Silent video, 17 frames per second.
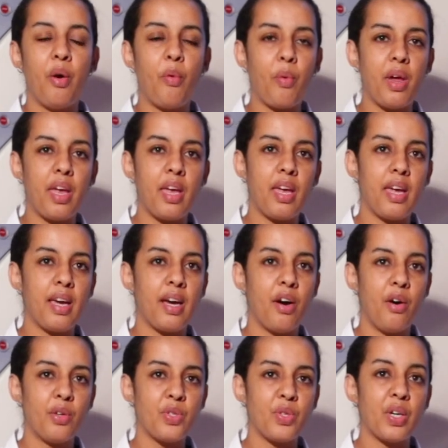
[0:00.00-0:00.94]
We
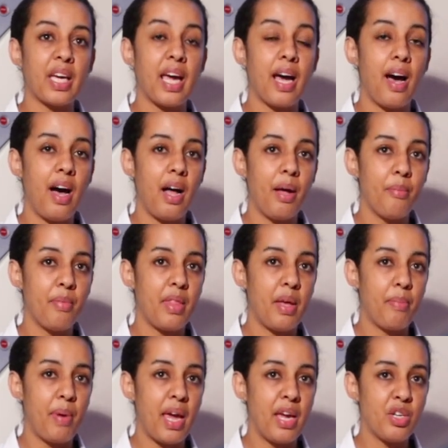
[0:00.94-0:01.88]
also calm
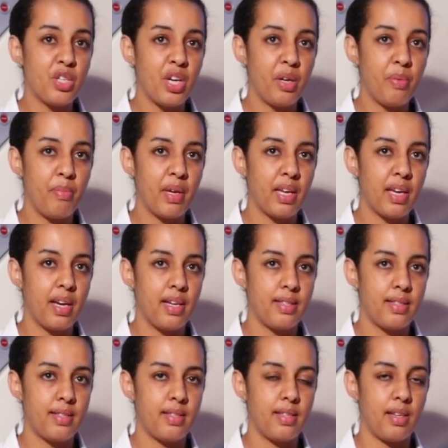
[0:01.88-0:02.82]
the patient
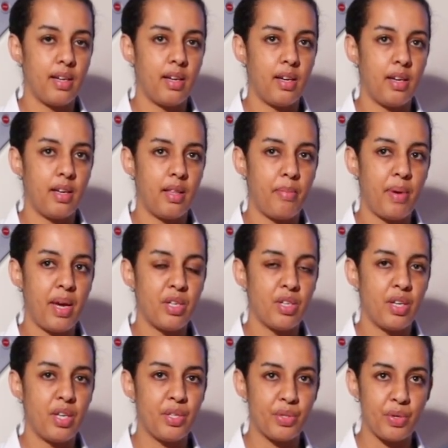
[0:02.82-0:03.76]
because the
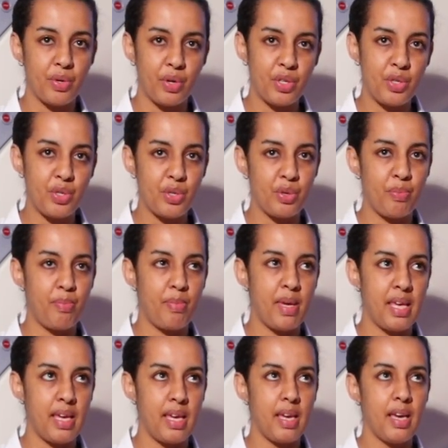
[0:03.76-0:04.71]
patient is going to
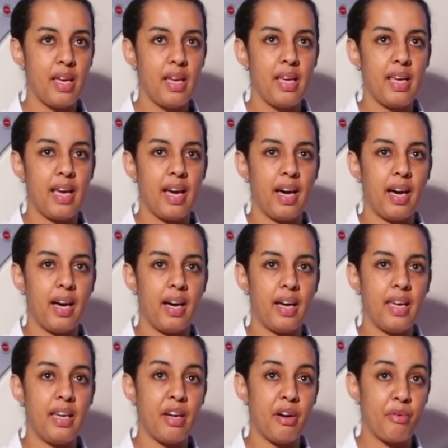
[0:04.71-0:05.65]
be
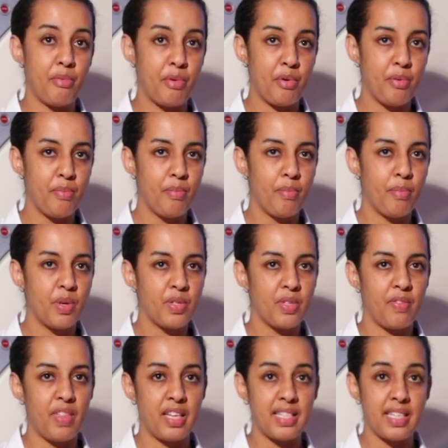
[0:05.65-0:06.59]
in a room
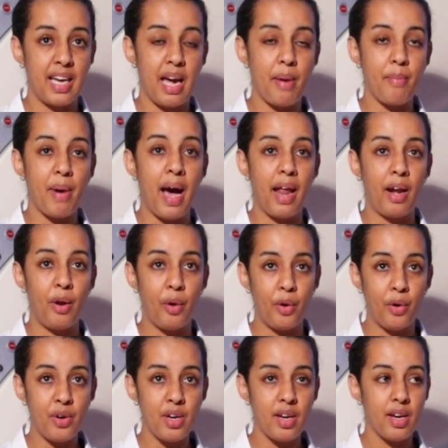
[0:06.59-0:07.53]
most of the time
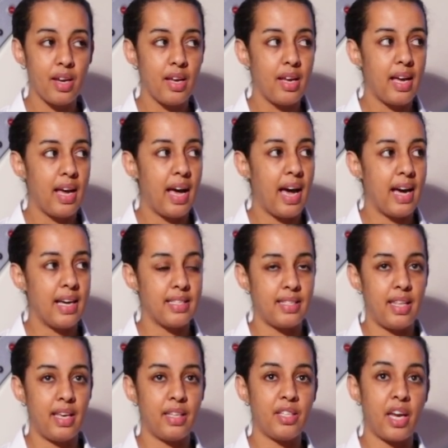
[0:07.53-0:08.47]
alone,
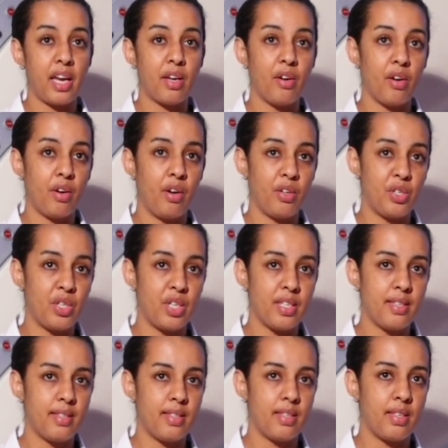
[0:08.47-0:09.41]
as the
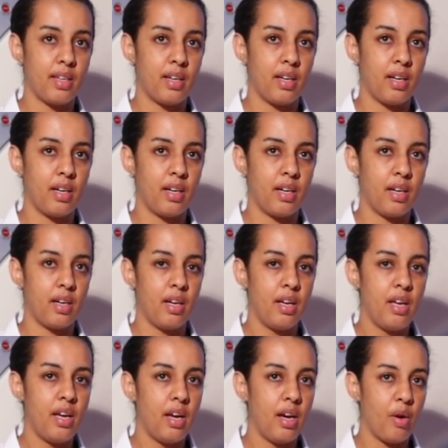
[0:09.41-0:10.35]
technologist
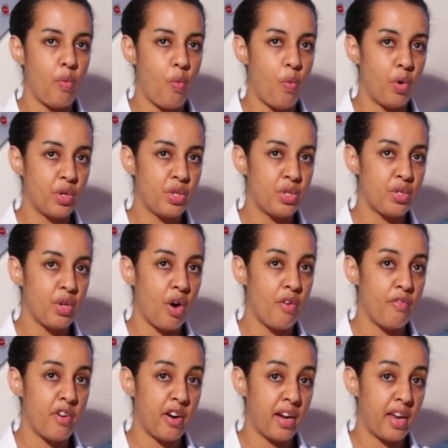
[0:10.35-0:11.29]
watches
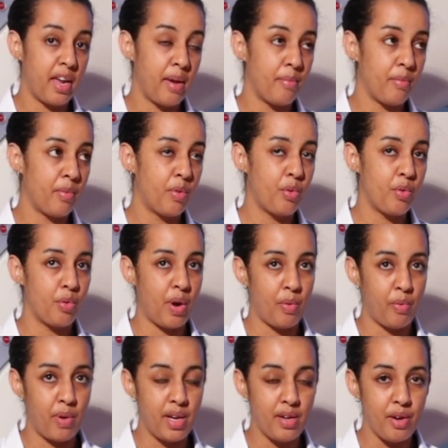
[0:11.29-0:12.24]
over him through
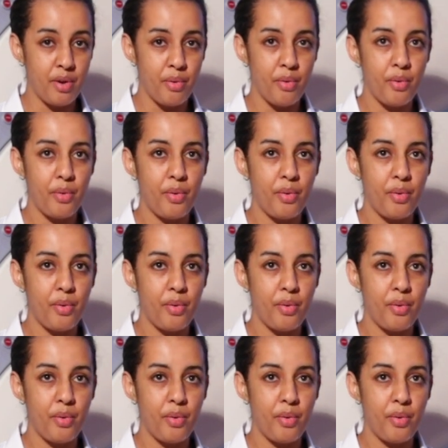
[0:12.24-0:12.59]
a window.